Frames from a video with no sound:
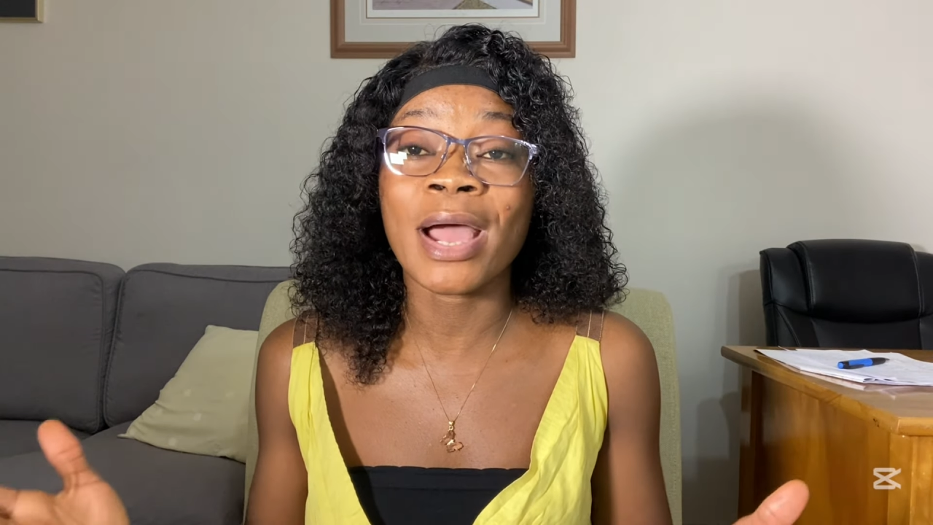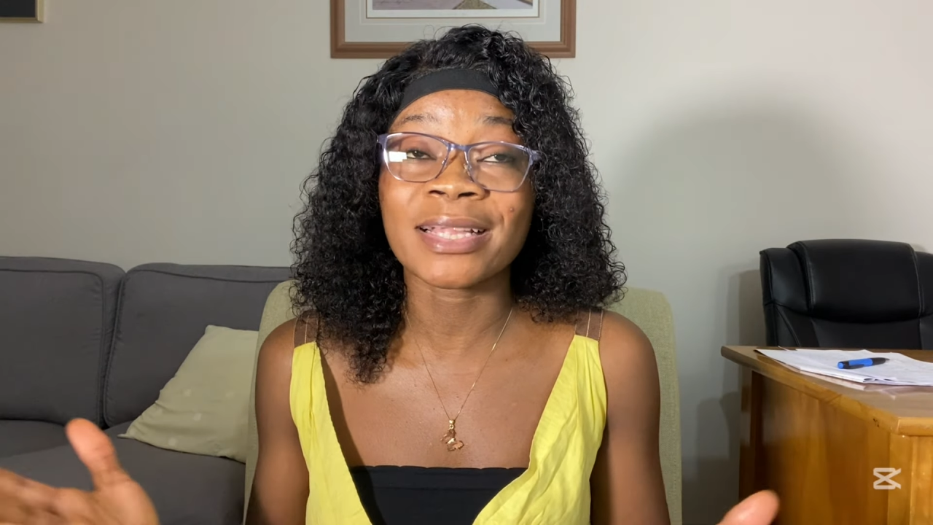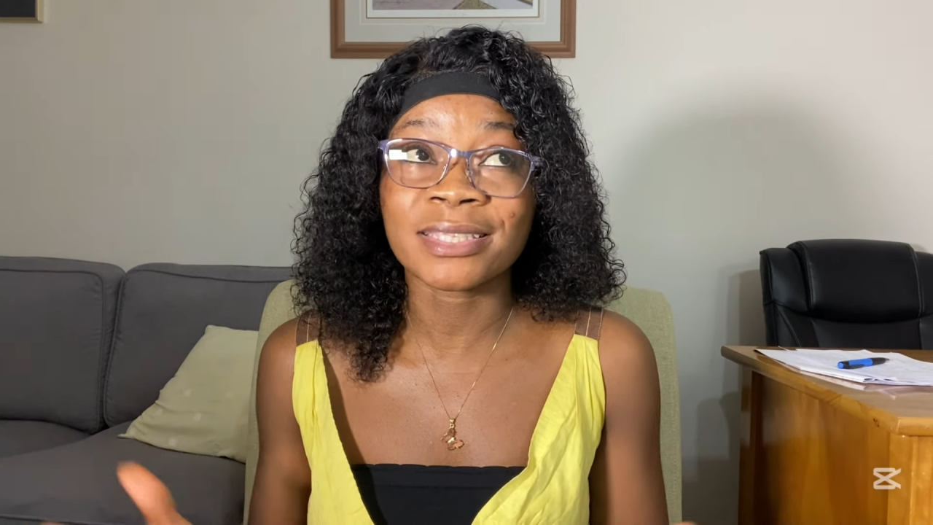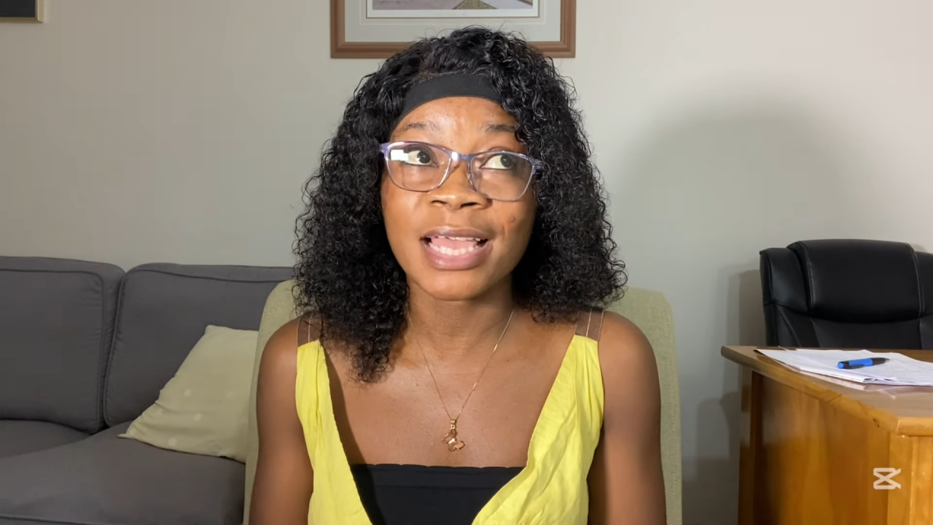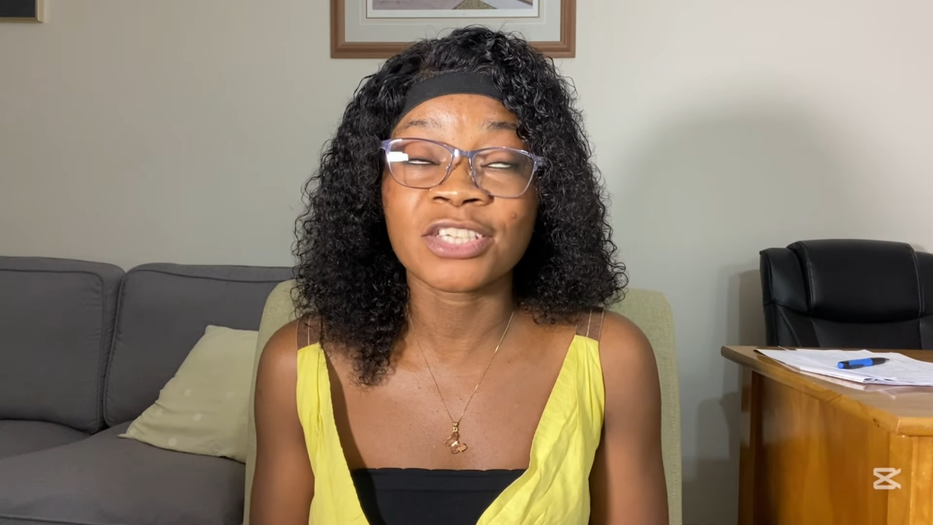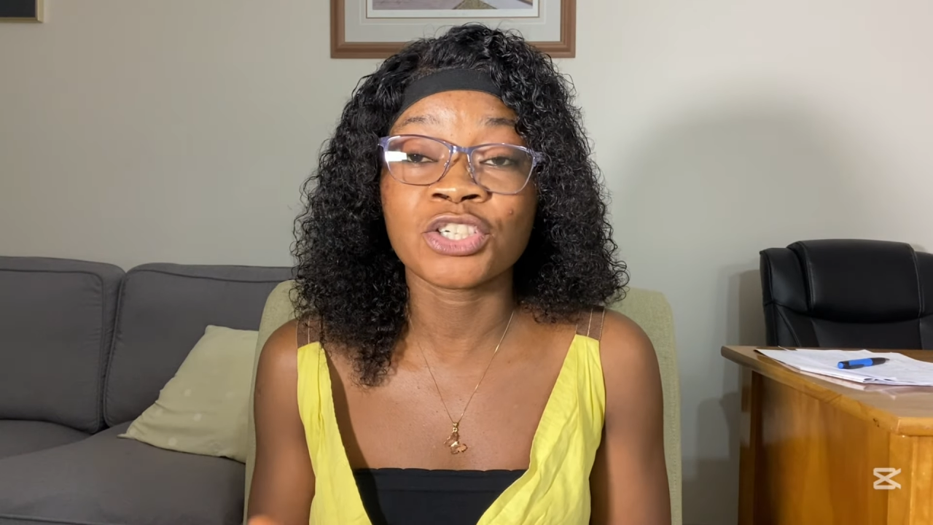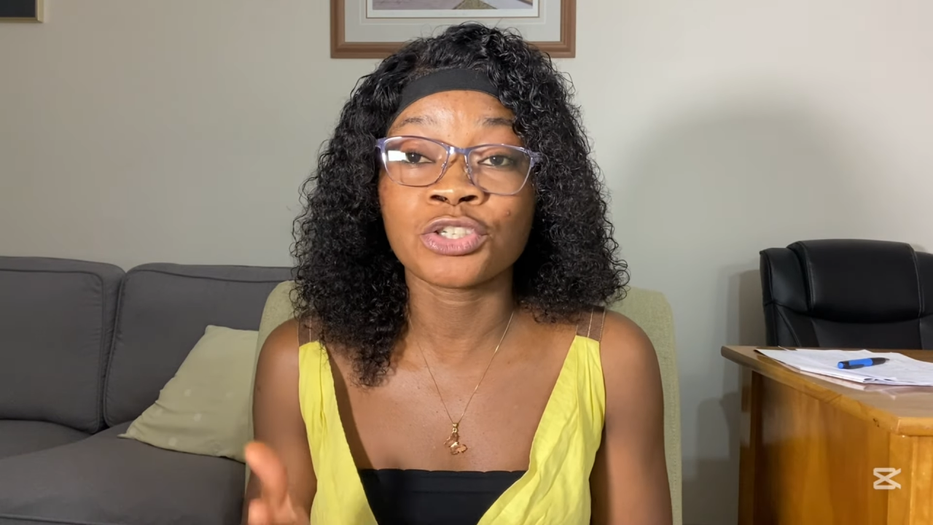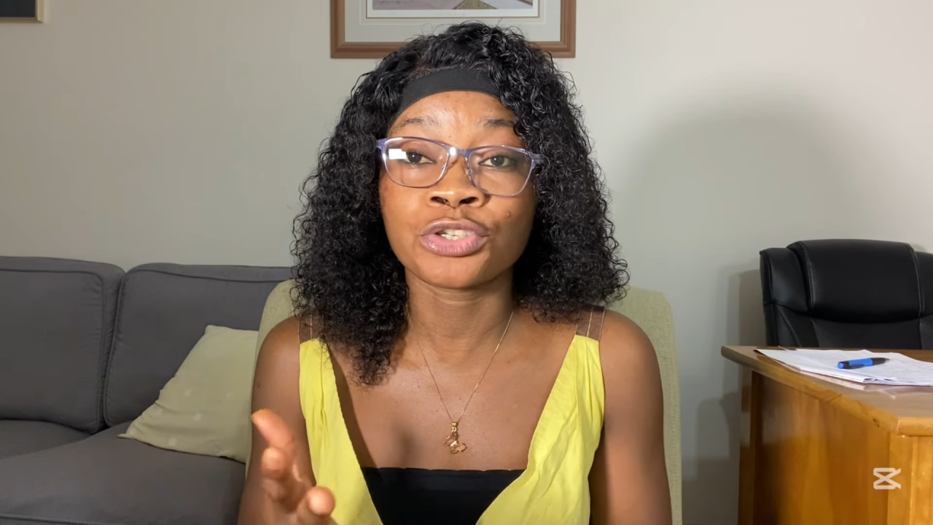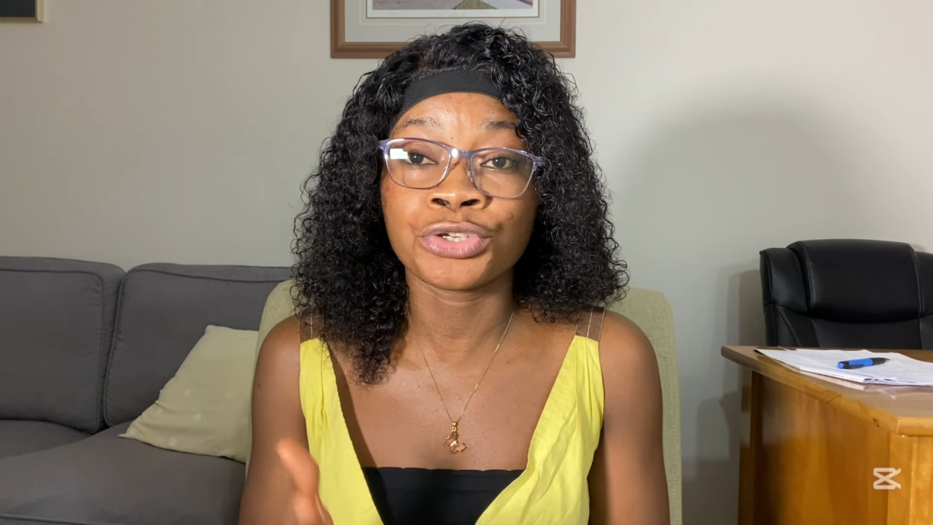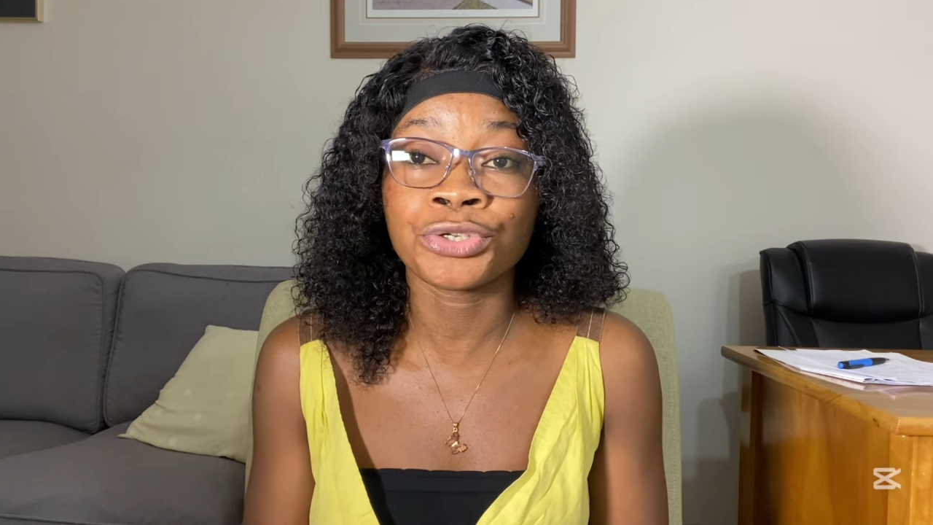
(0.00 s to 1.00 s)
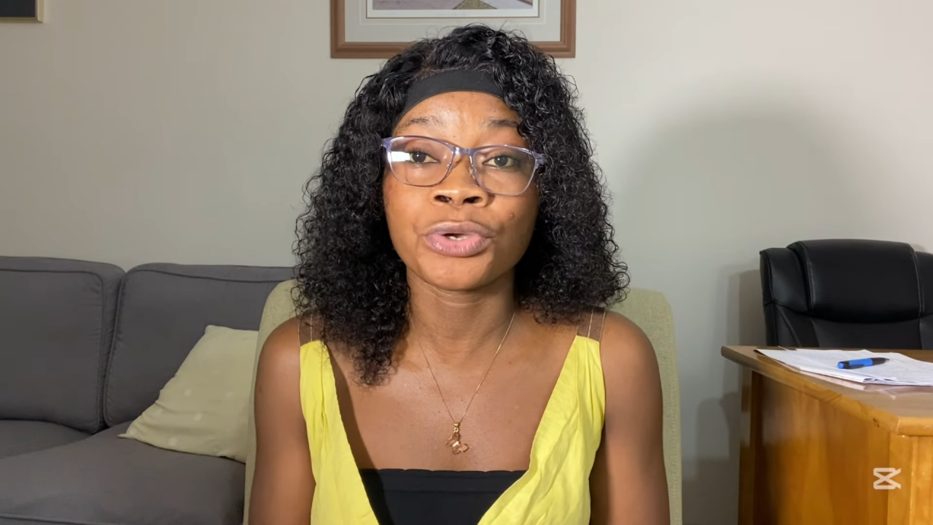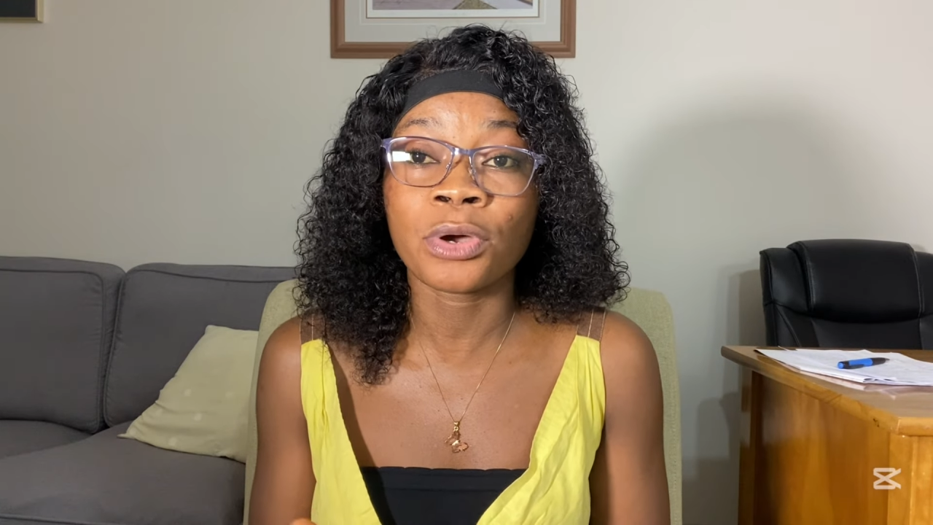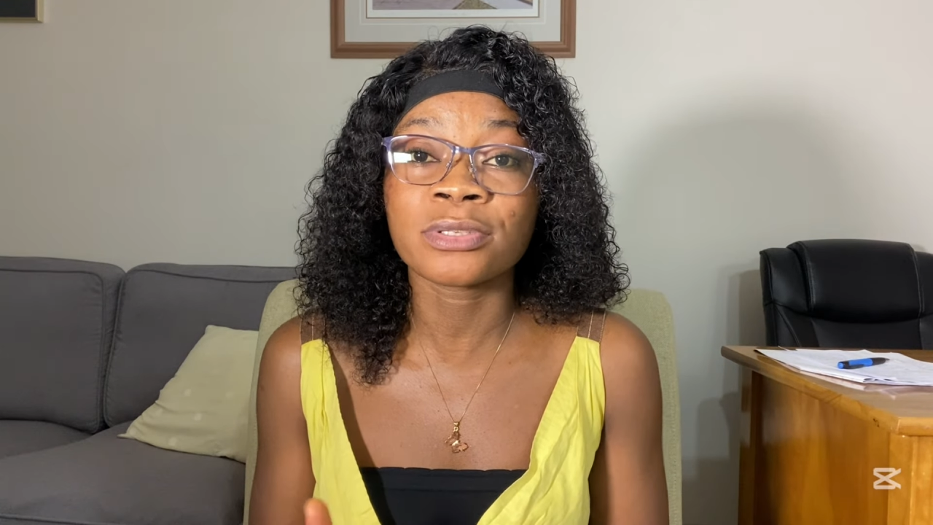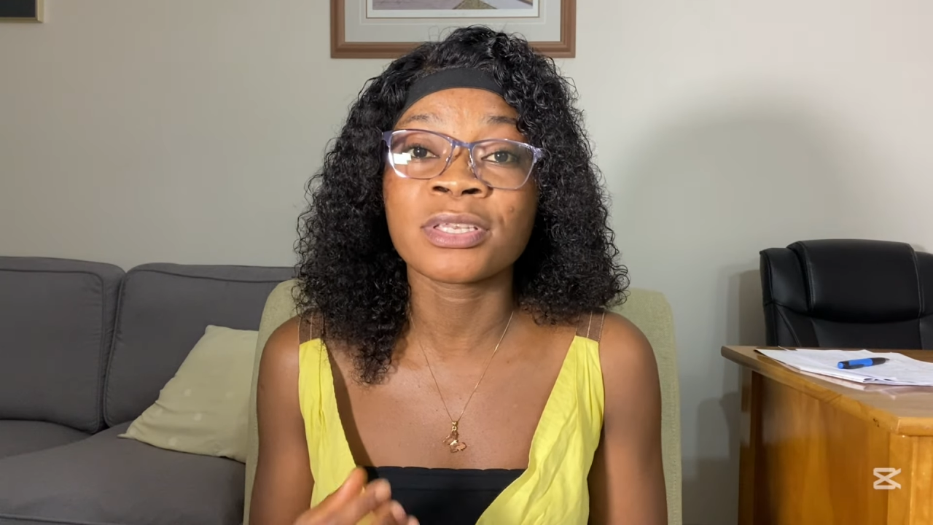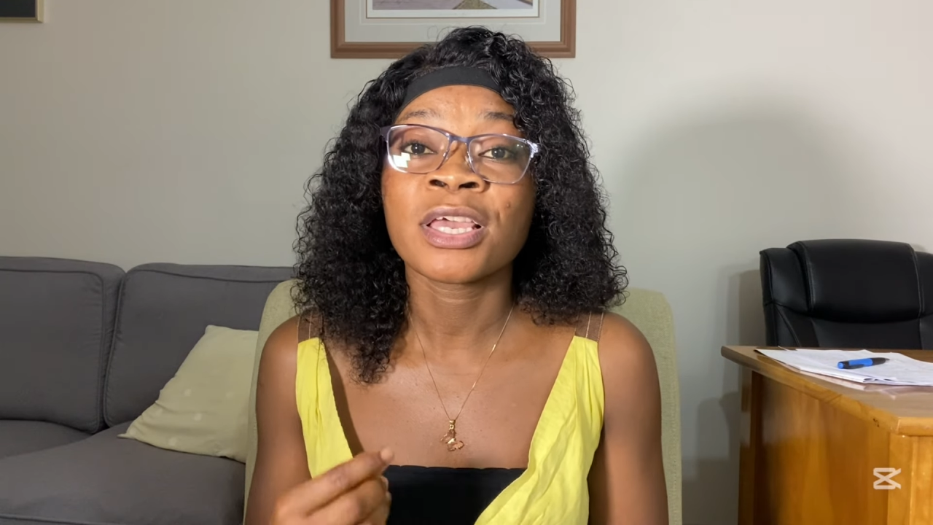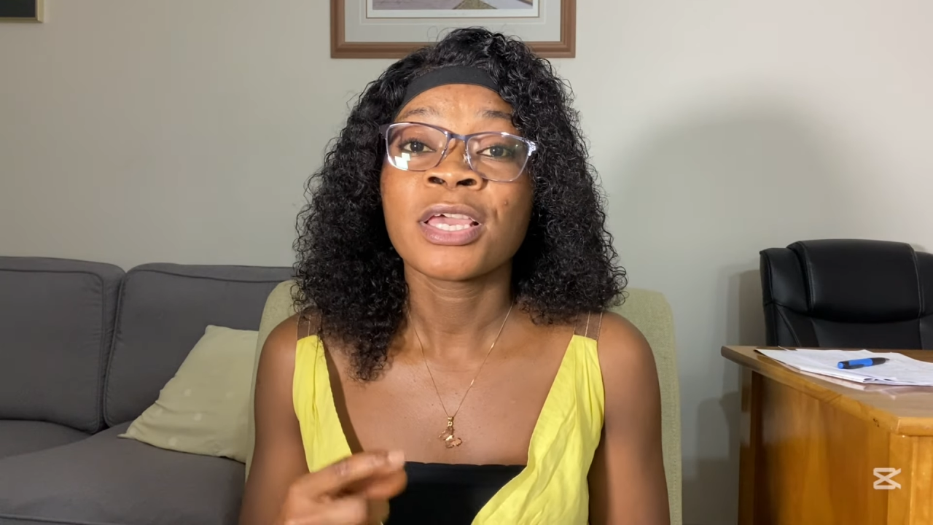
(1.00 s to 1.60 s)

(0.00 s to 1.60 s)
attached to yours,